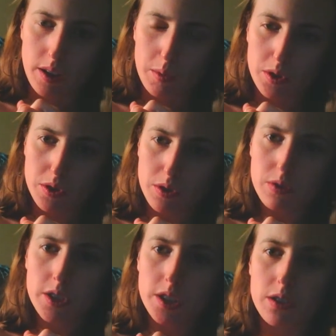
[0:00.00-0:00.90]
I was
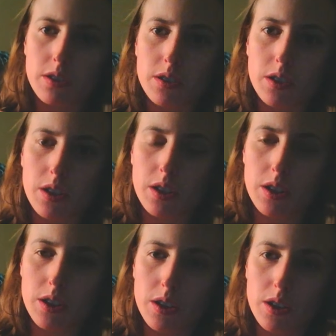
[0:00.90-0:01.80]
serving
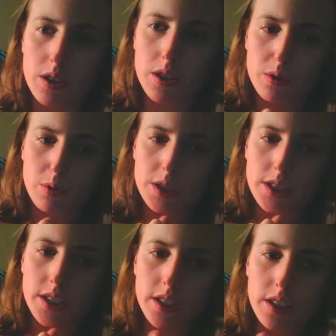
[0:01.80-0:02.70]

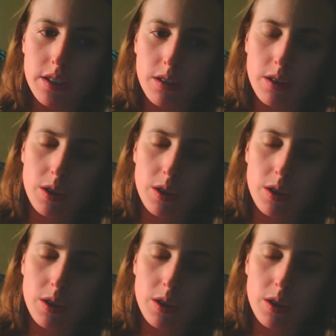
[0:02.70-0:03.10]
20